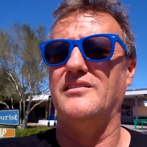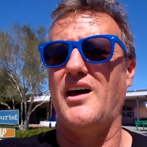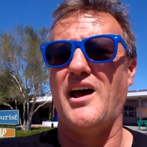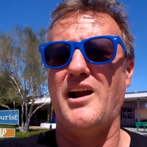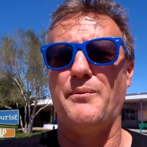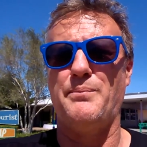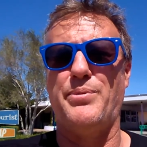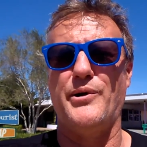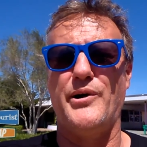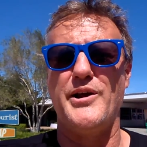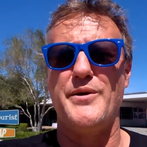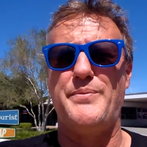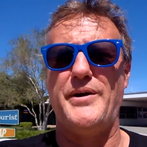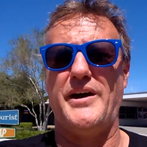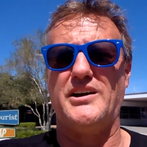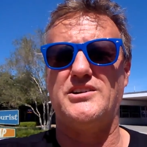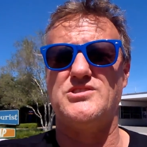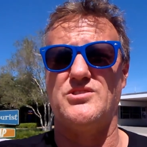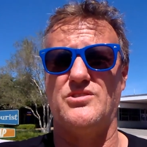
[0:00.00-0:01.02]
not a pretty
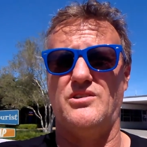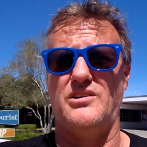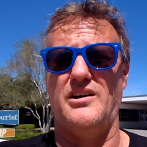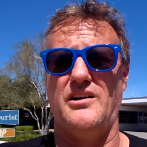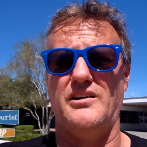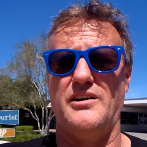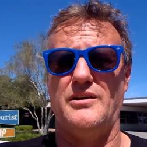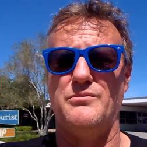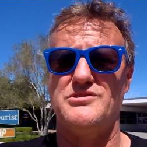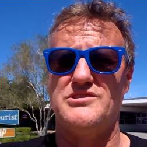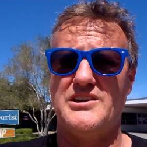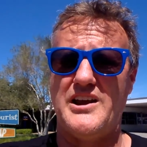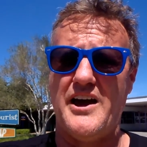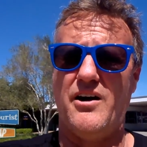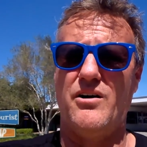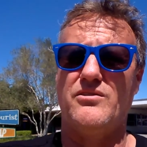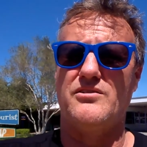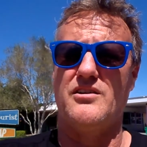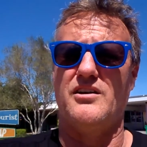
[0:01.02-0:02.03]
picture, and he was an
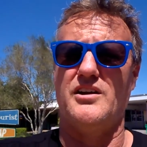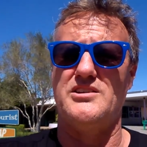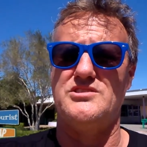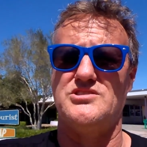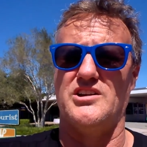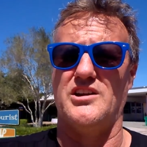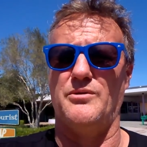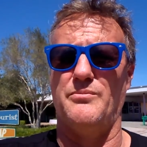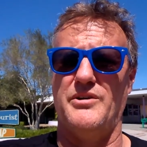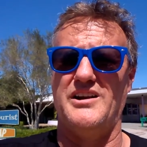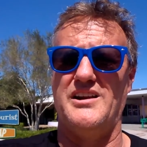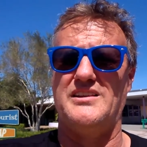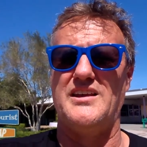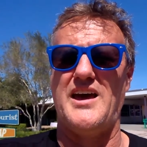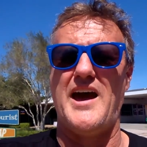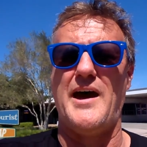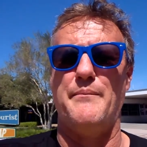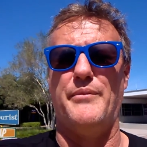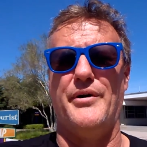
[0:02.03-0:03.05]
elderly gentleman
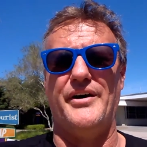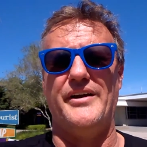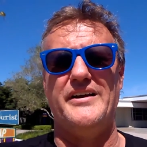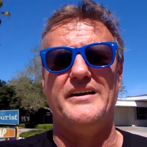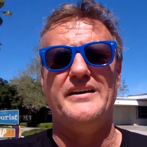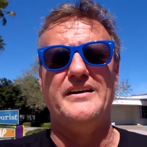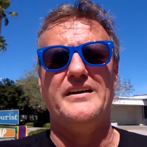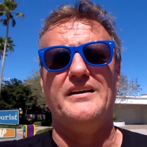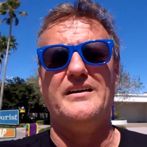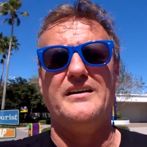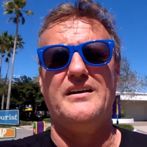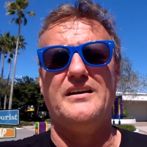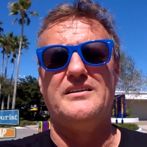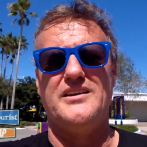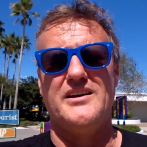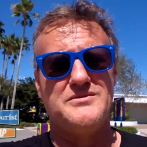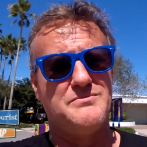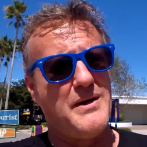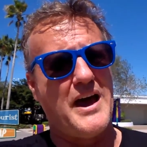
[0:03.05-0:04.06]
at that, but
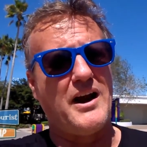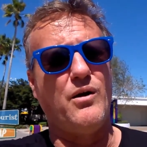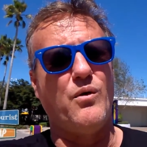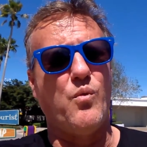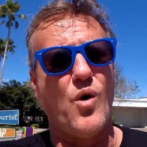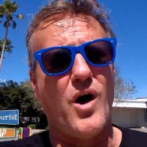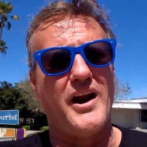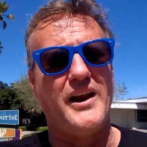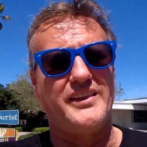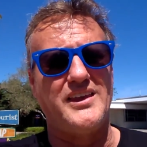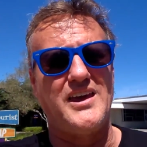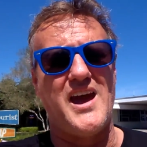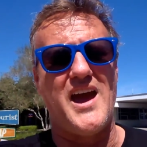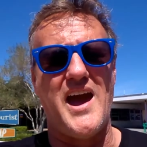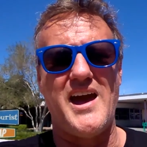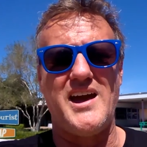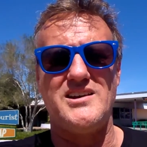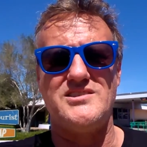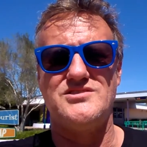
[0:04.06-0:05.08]
it doesn't matter what the
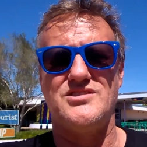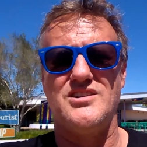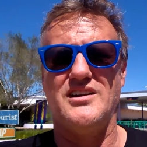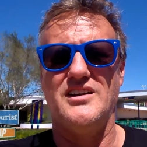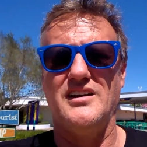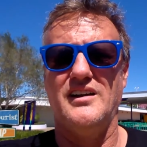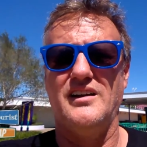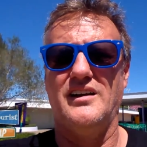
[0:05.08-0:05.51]
age,